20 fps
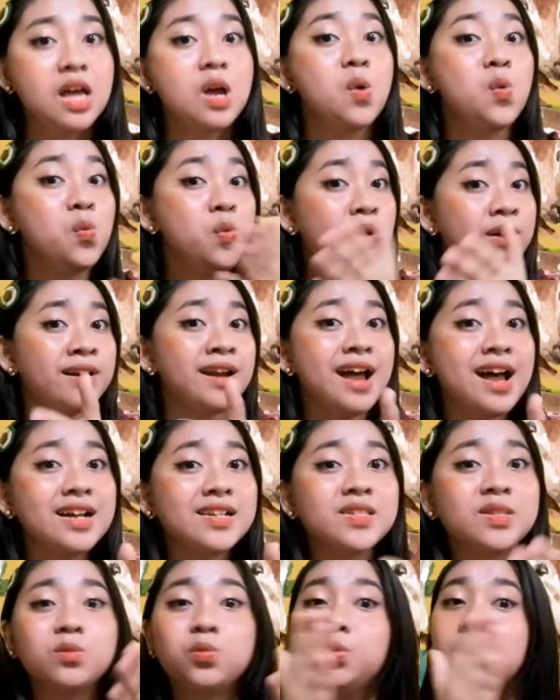
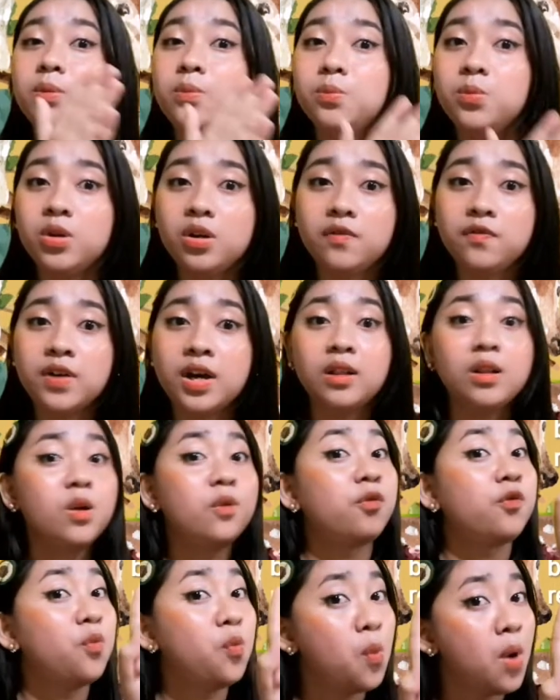whereas removal
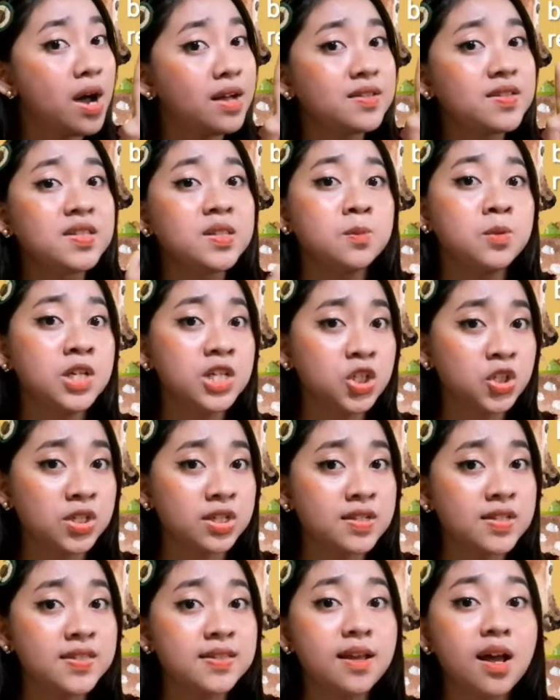of one
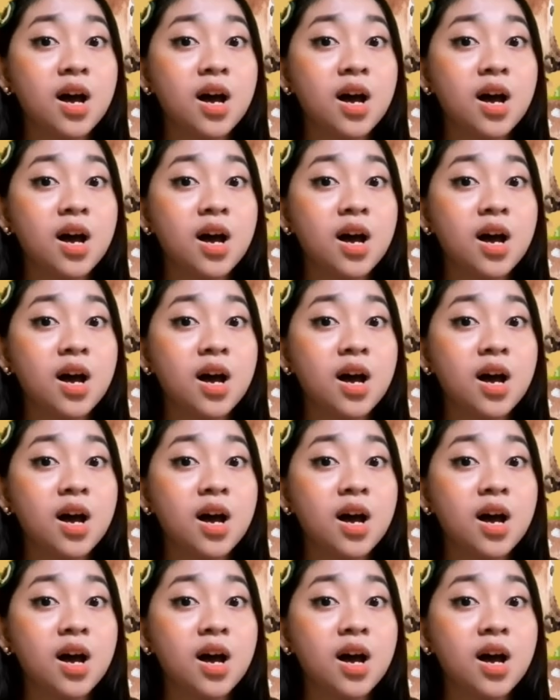species